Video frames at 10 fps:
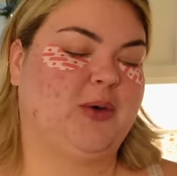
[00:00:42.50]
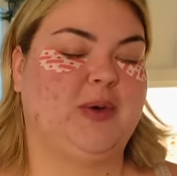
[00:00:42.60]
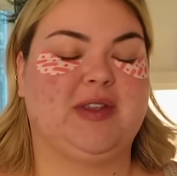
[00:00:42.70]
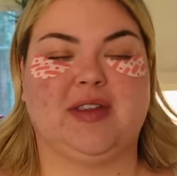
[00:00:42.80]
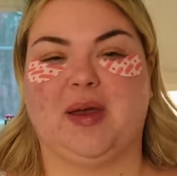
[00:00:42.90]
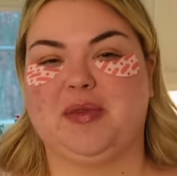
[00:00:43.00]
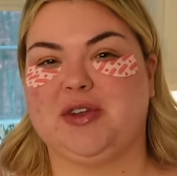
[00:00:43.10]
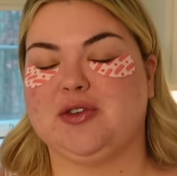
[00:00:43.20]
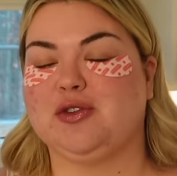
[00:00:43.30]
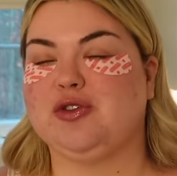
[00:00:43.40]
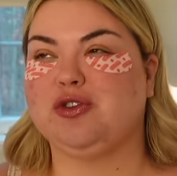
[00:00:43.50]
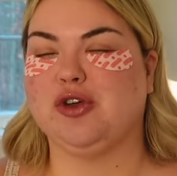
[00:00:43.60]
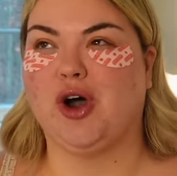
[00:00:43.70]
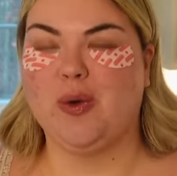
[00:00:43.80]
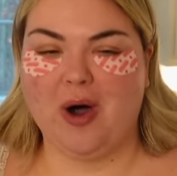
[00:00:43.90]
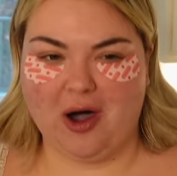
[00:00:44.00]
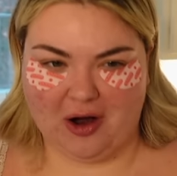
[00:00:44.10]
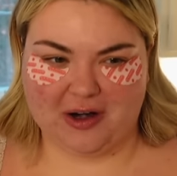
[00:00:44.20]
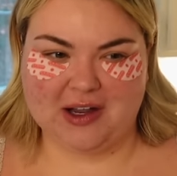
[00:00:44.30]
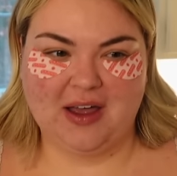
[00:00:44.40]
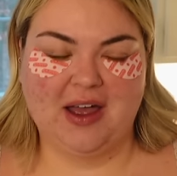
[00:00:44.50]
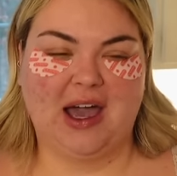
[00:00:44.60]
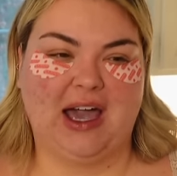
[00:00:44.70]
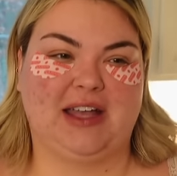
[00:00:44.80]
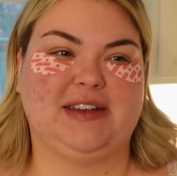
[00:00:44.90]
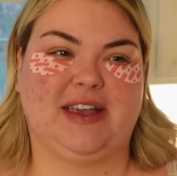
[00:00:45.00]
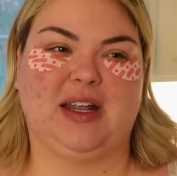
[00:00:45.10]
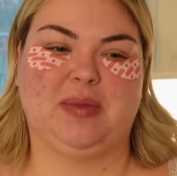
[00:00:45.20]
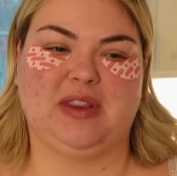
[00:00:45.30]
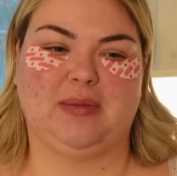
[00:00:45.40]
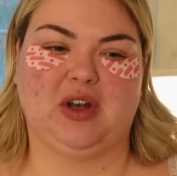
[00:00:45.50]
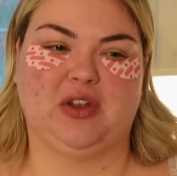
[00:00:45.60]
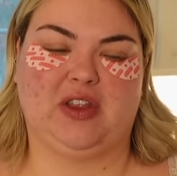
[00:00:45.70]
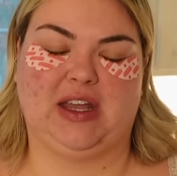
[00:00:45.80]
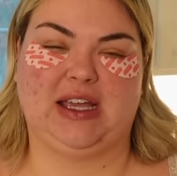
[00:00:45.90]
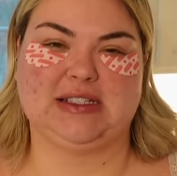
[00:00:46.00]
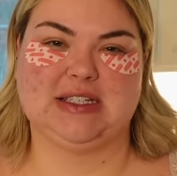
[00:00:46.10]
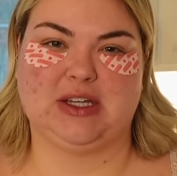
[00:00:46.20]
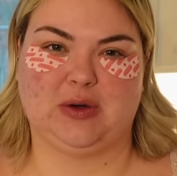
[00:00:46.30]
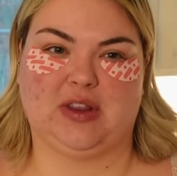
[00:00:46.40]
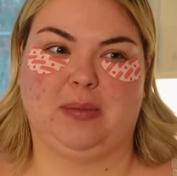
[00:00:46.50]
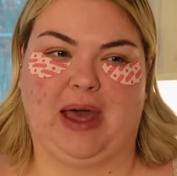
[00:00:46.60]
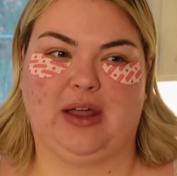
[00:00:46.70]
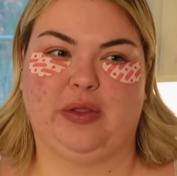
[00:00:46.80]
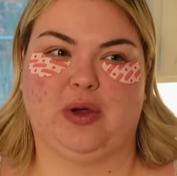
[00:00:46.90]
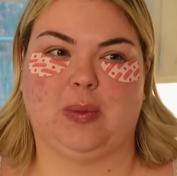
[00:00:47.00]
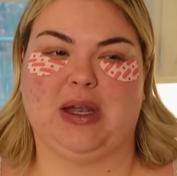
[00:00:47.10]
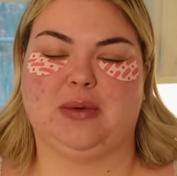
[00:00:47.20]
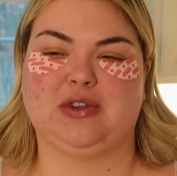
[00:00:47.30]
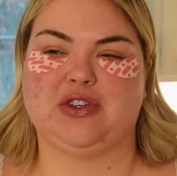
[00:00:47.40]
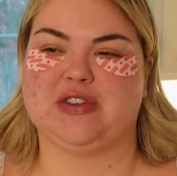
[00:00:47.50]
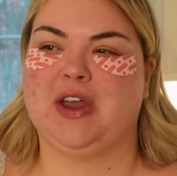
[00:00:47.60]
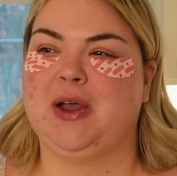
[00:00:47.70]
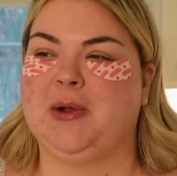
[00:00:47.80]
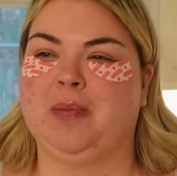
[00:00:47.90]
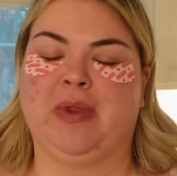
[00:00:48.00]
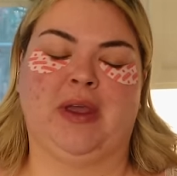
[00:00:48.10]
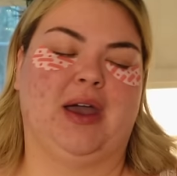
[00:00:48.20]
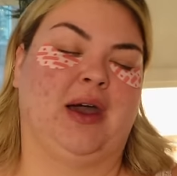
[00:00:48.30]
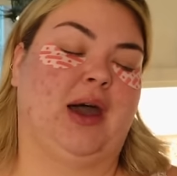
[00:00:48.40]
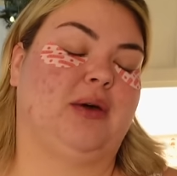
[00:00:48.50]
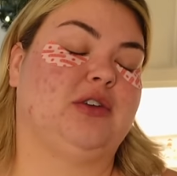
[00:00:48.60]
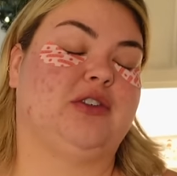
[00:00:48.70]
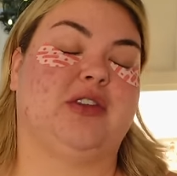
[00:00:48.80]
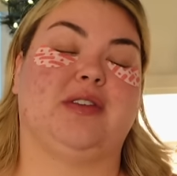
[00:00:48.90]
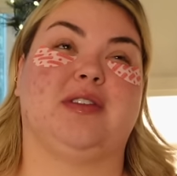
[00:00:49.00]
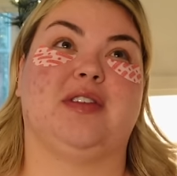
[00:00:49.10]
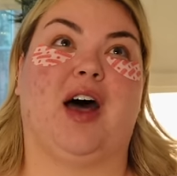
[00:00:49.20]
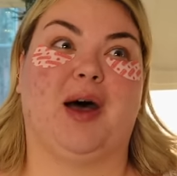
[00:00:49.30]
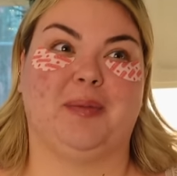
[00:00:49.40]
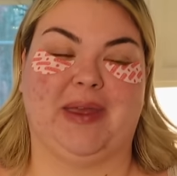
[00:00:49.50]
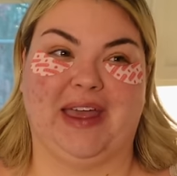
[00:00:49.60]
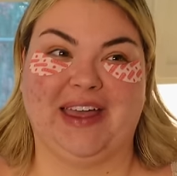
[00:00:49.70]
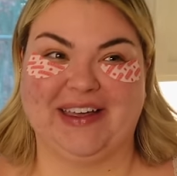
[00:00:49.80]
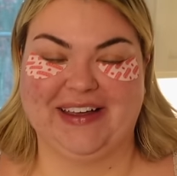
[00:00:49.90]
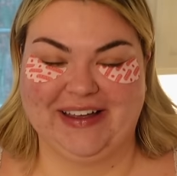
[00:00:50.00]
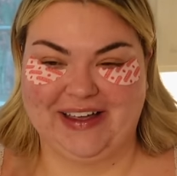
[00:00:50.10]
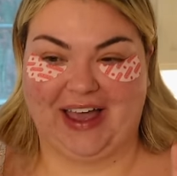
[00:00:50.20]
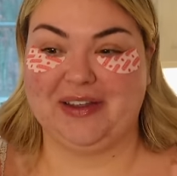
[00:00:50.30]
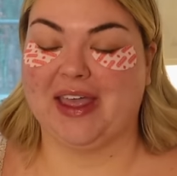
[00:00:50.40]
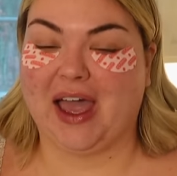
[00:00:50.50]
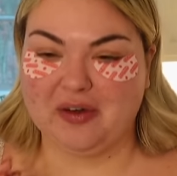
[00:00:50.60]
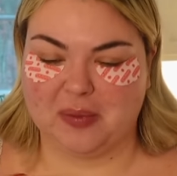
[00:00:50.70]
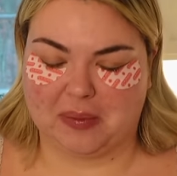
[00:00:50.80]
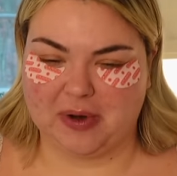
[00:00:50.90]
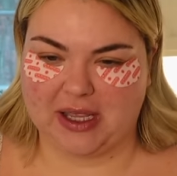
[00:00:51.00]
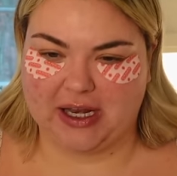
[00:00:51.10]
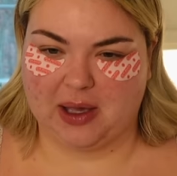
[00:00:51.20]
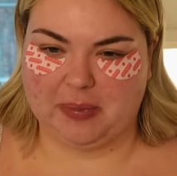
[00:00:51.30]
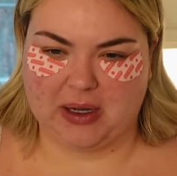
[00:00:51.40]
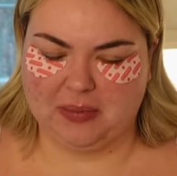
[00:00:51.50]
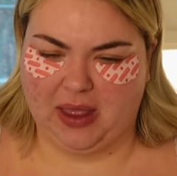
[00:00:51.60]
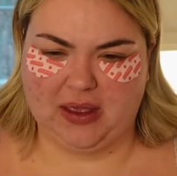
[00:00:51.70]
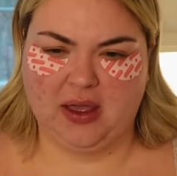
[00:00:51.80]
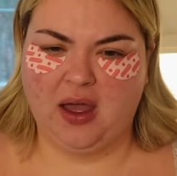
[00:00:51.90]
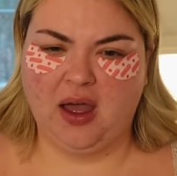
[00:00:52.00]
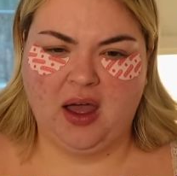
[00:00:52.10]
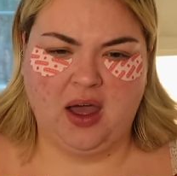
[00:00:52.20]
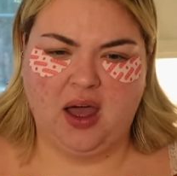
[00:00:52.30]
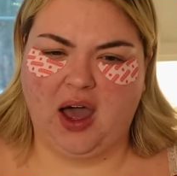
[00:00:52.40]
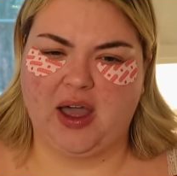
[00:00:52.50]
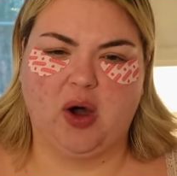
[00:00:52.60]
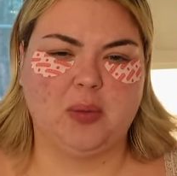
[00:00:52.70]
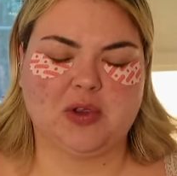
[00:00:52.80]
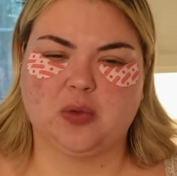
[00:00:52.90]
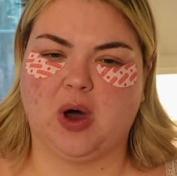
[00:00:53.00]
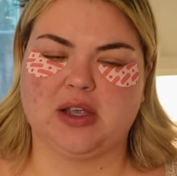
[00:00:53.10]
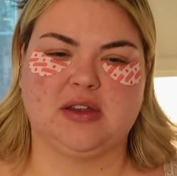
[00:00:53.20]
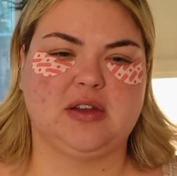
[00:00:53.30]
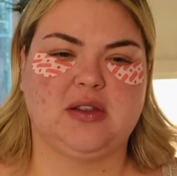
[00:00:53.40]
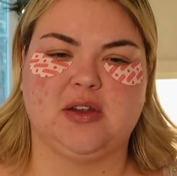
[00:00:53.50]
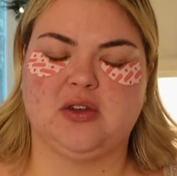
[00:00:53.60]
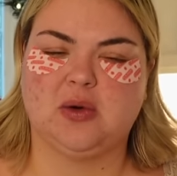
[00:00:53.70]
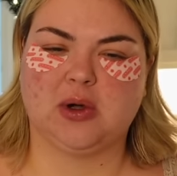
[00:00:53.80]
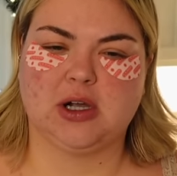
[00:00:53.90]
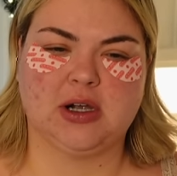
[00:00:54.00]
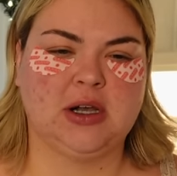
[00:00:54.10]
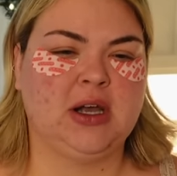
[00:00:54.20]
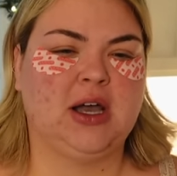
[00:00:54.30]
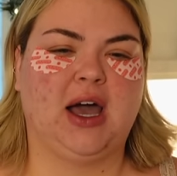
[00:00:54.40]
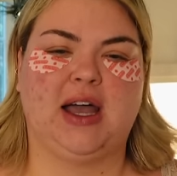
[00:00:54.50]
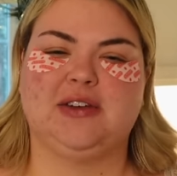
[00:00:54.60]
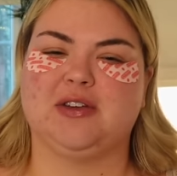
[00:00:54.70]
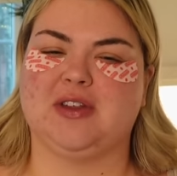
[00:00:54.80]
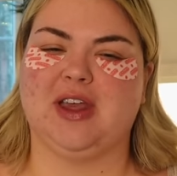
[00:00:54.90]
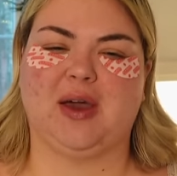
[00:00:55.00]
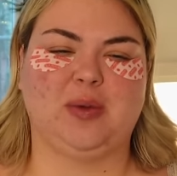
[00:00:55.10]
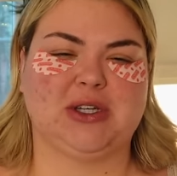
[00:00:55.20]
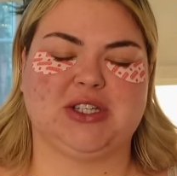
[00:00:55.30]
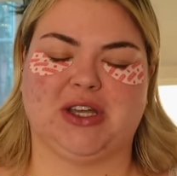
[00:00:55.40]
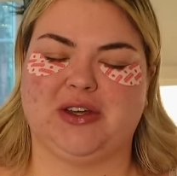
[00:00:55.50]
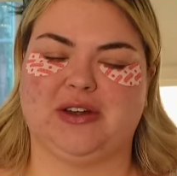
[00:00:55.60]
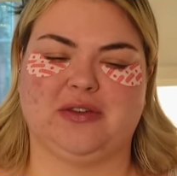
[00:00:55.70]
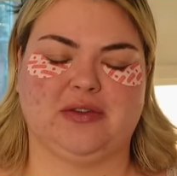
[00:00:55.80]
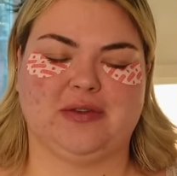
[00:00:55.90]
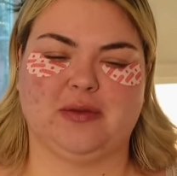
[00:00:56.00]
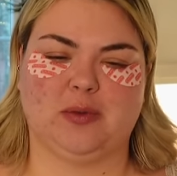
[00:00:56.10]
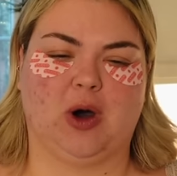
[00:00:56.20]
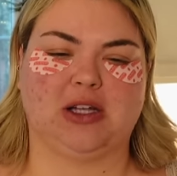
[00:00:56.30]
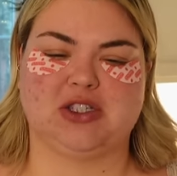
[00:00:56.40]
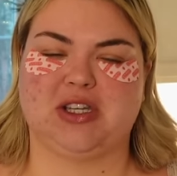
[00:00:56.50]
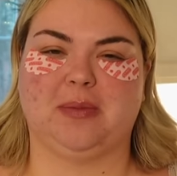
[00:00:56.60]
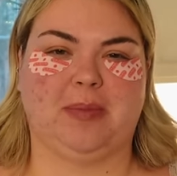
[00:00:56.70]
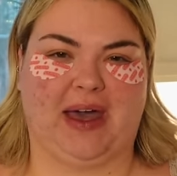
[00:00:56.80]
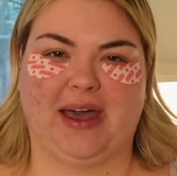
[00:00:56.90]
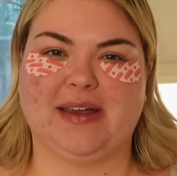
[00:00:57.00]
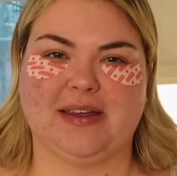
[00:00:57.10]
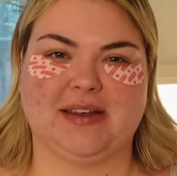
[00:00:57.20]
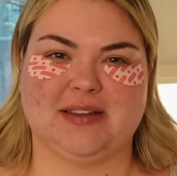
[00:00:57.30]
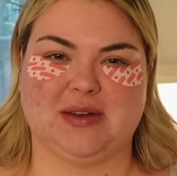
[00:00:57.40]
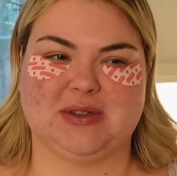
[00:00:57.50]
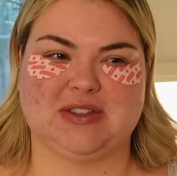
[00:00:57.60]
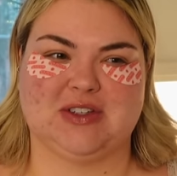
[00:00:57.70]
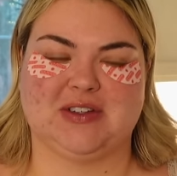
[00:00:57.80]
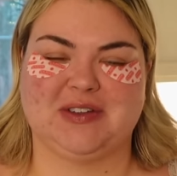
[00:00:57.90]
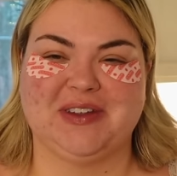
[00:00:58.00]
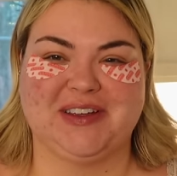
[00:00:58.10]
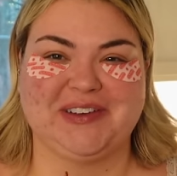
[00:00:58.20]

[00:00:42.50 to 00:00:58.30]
we slept so hard. I had to get up in the middle of the night to go to the bathroom, and it was just, I was just a zombie. I remember getting up and I'm like, I almost walked into the door. I wish I could have watched it back because it was just a